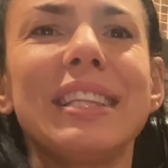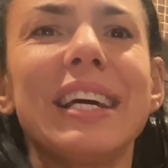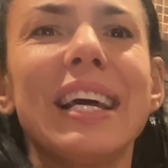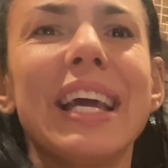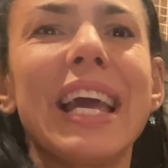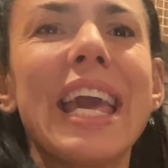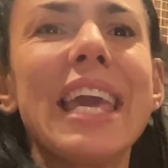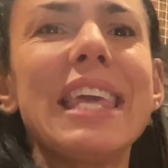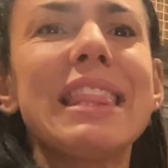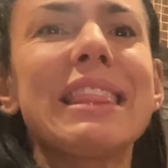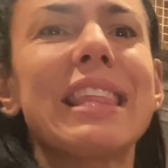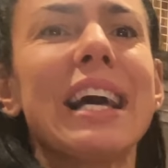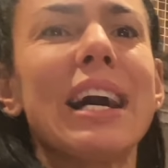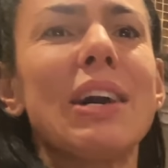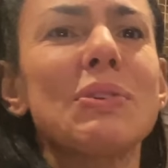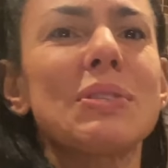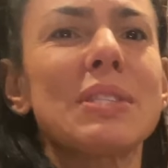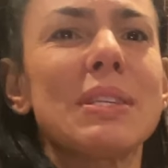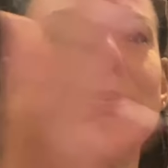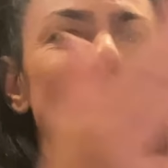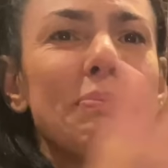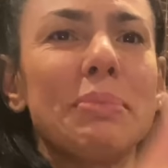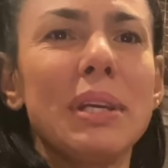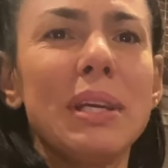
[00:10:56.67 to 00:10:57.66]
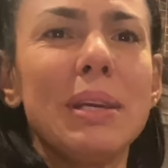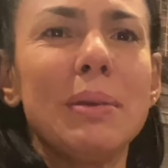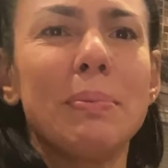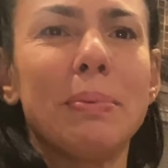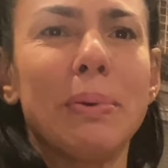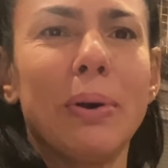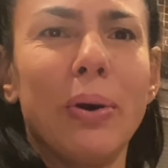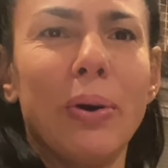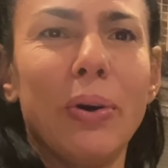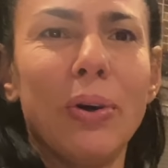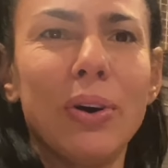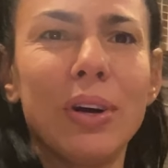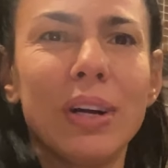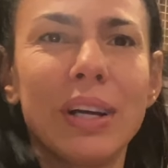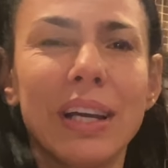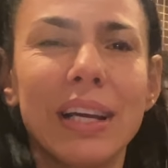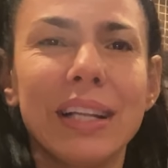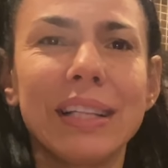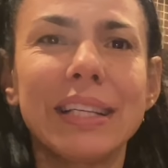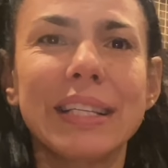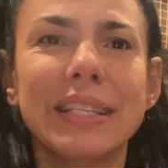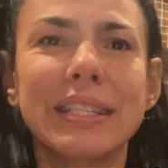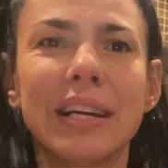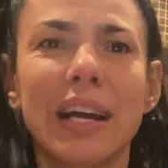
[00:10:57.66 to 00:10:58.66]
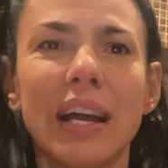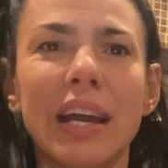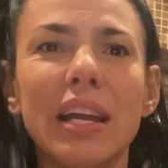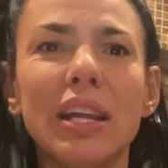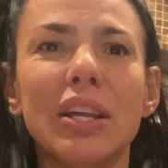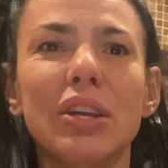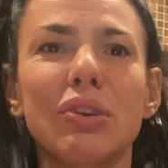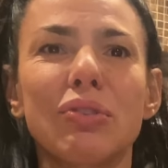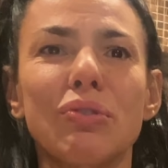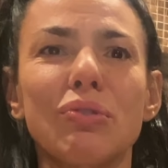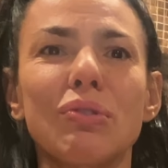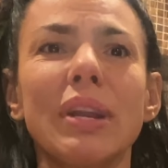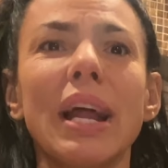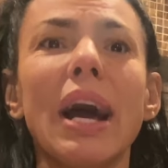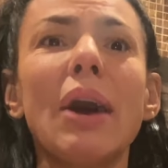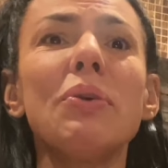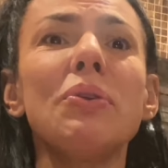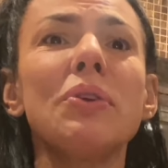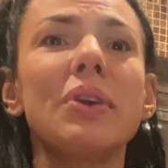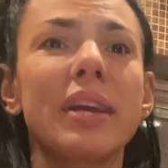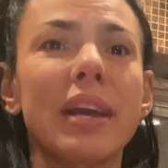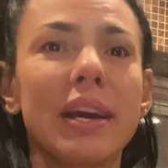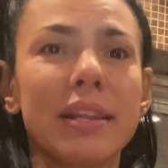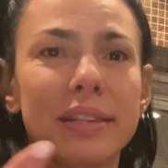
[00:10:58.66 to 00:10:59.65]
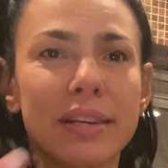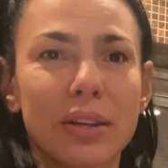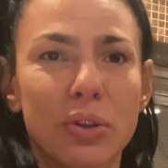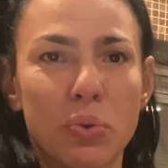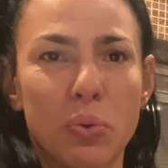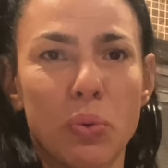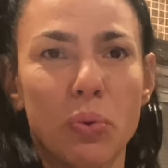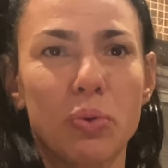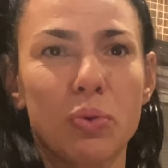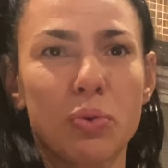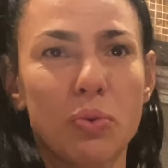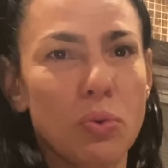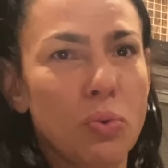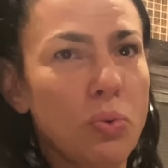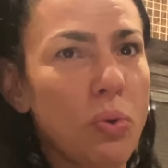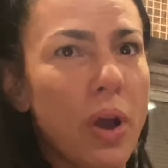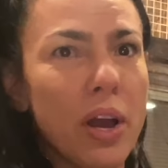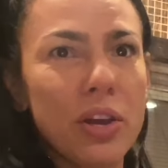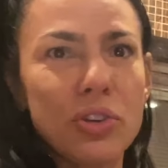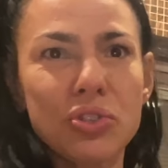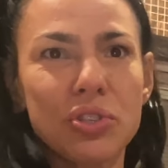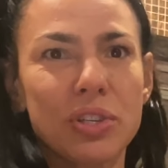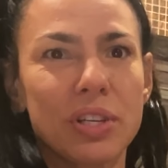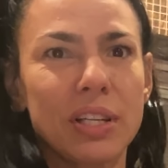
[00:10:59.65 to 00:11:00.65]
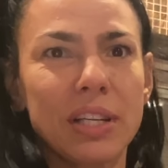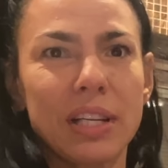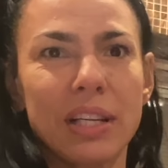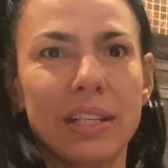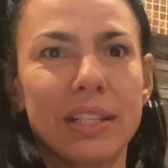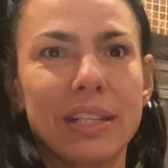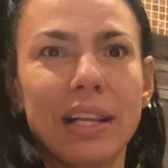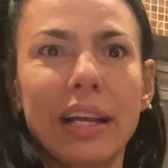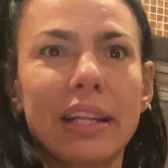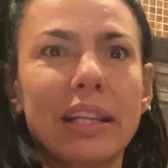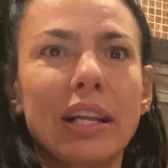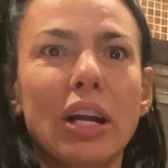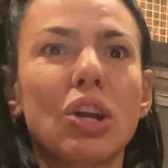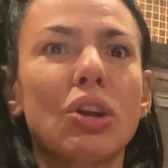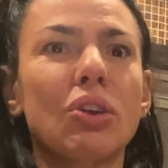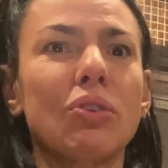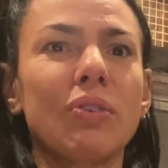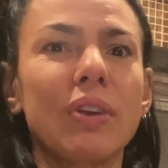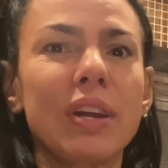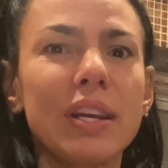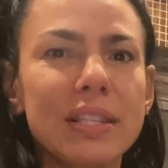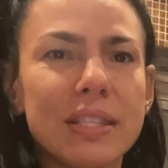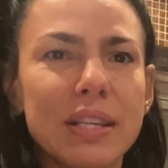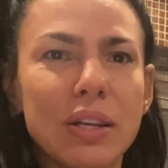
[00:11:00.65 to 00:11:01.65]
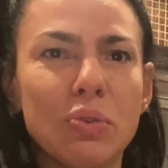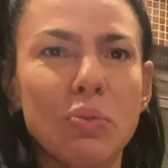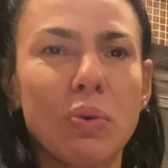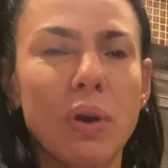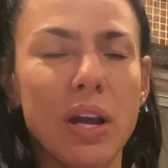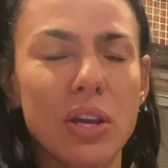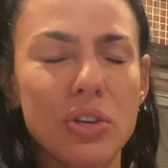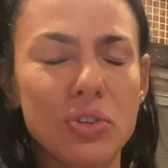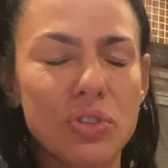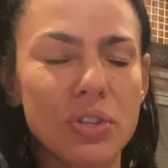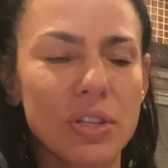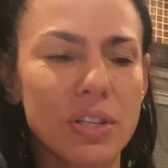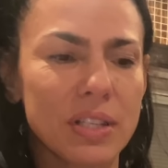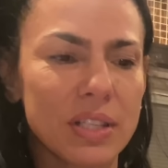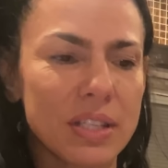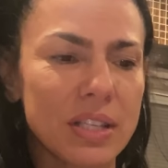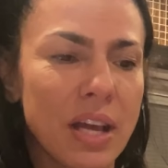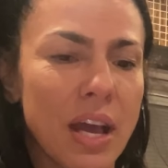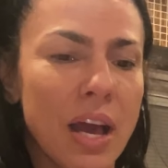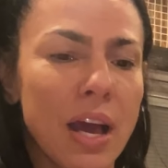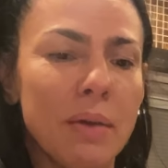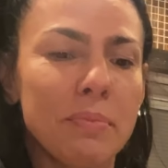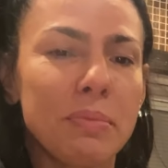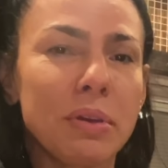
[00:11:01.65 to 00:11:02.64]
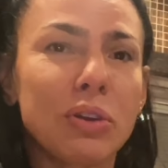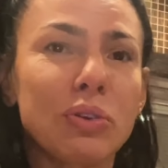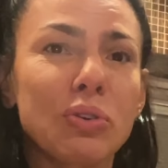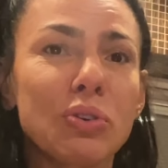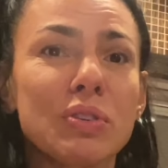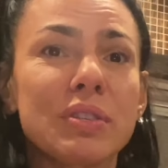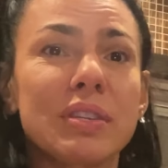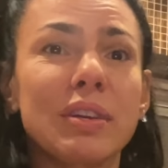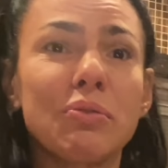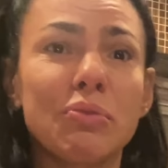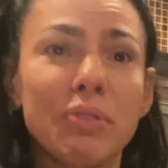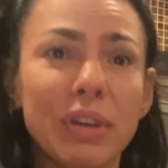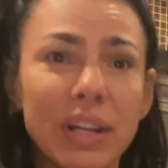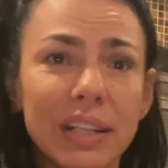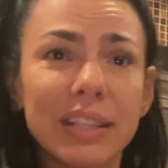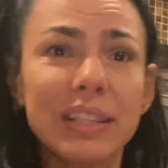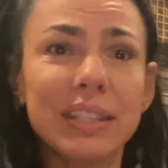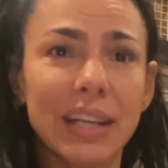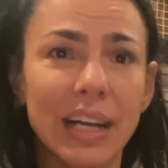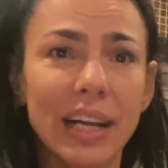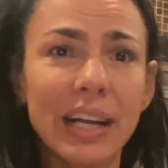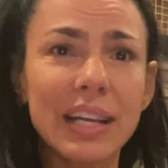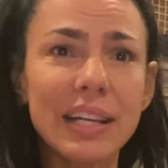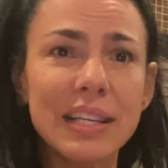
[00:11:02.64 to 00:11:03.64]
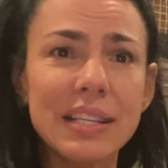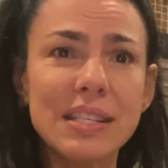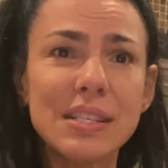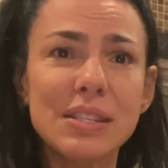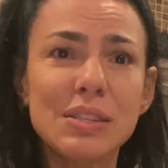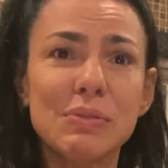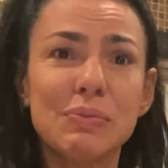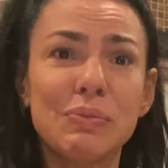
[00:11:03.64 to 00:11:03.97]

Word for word: the 8,000 people yeah. in the Titan crew. Now you get the questioning, yeah. the, crazy questions. Because the real Titans